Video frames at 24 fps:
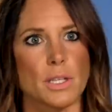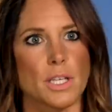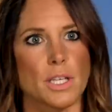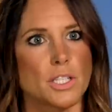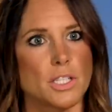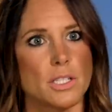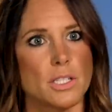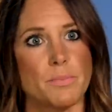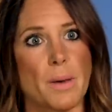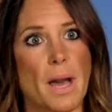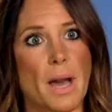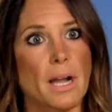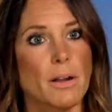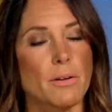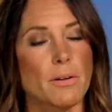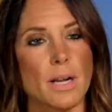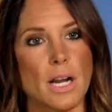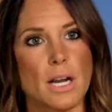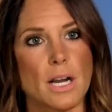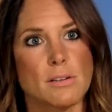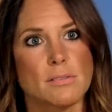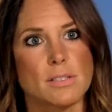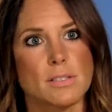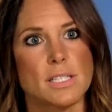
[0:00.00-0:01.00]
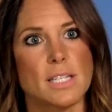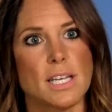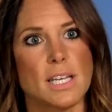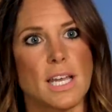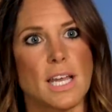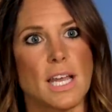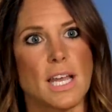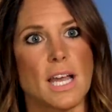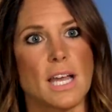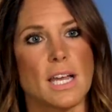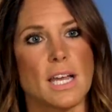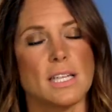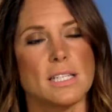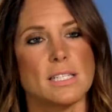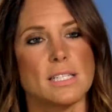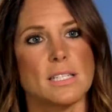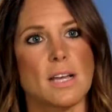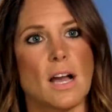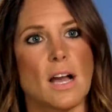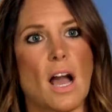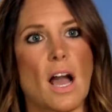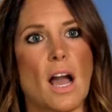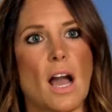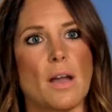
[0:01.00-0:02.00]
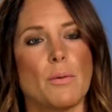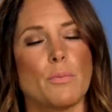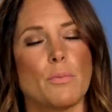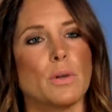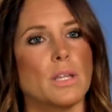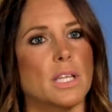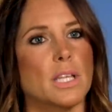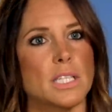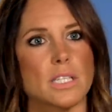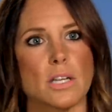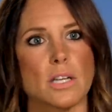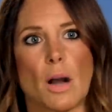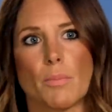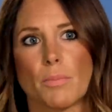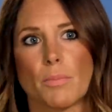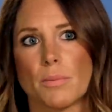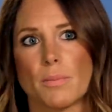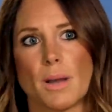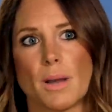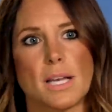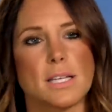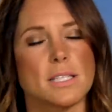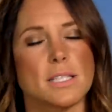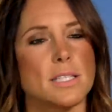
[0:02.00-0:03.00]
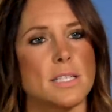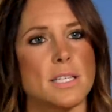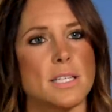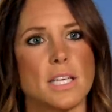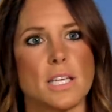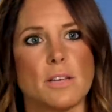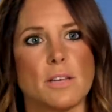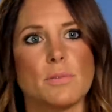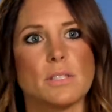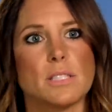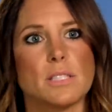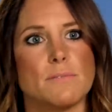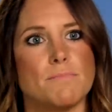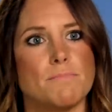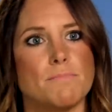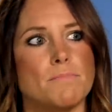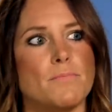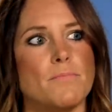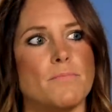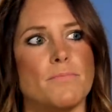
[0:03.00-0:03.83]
religious background and I'm willing to compromise and he was